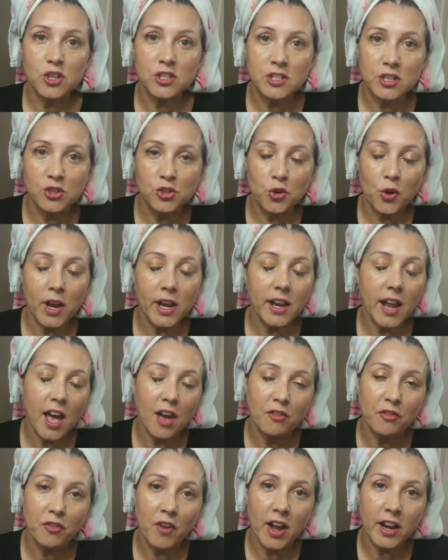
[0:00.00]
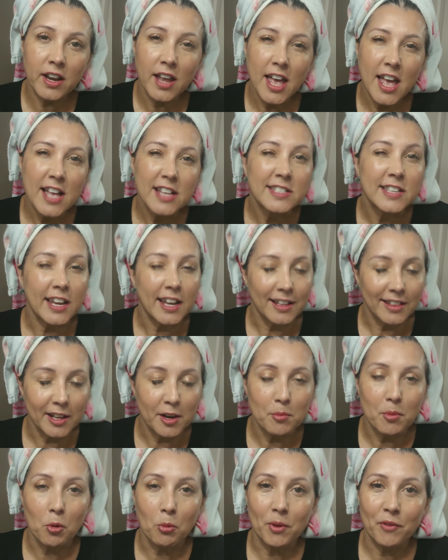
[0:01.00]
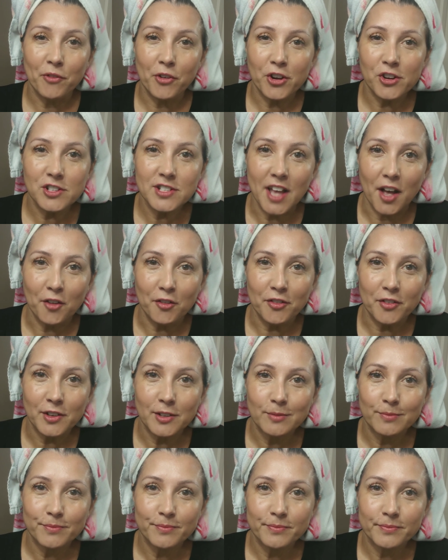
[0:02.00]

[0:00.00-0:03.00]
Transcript: Just enjoy it, have fun, take a little moment for yourself.